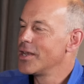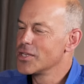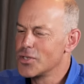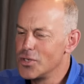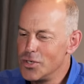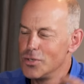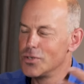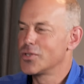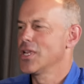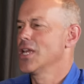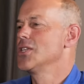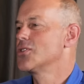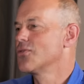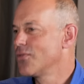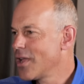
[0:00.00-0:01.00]
and it's a new
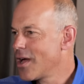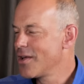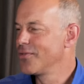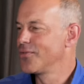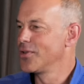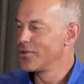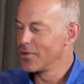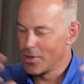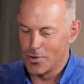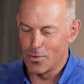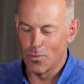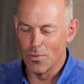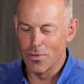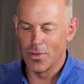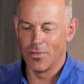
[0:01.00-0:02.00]
stage of life
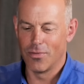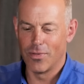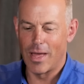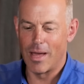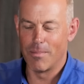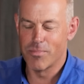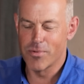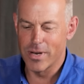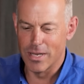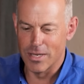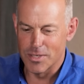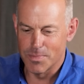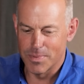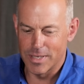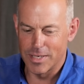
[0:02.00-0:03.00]
and all that
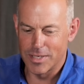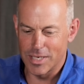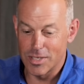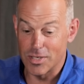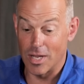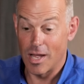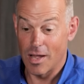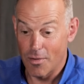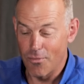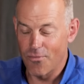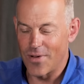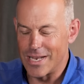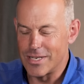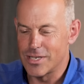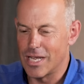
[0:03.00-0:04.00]
brings. But it is a
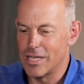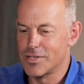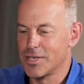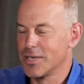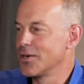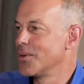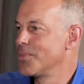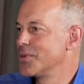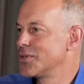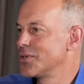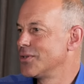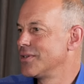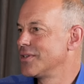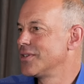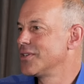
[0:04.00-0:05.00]
fantastic
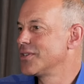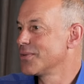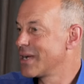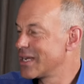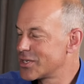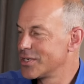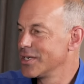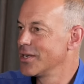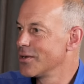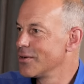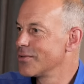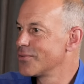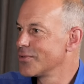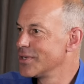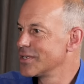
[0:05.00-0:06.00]
opportunity to actually
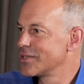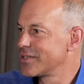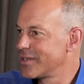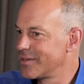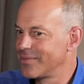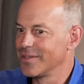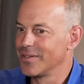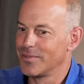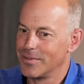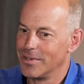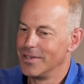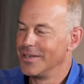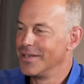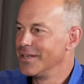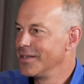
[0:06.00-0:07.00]
go through your stuff and go,
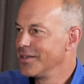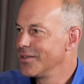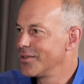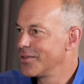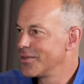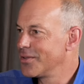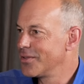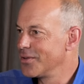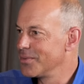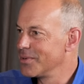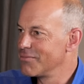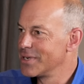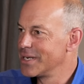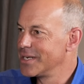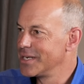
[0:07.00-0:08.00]
do
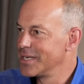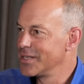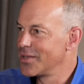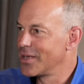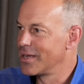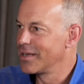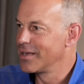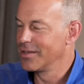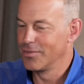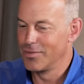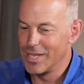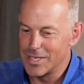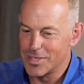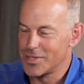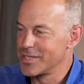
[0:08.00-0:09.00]
we really need that?
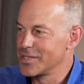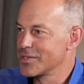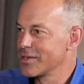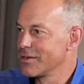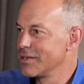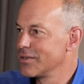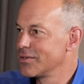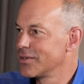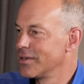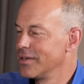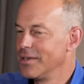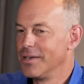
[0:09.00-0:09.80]
Is this going